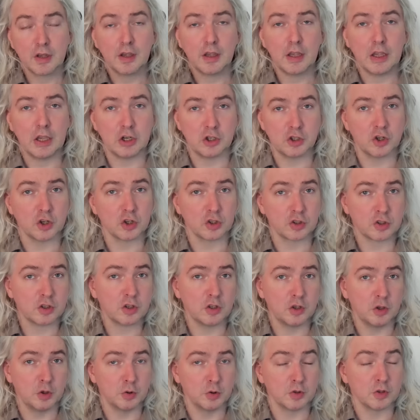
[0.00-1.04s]
It just
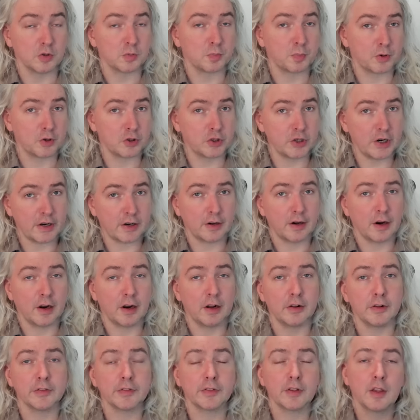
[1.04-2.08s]
uses
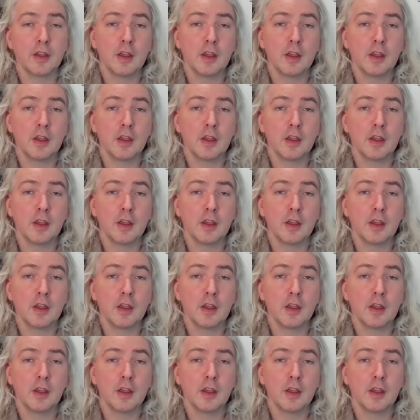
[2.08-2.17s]
projectiles.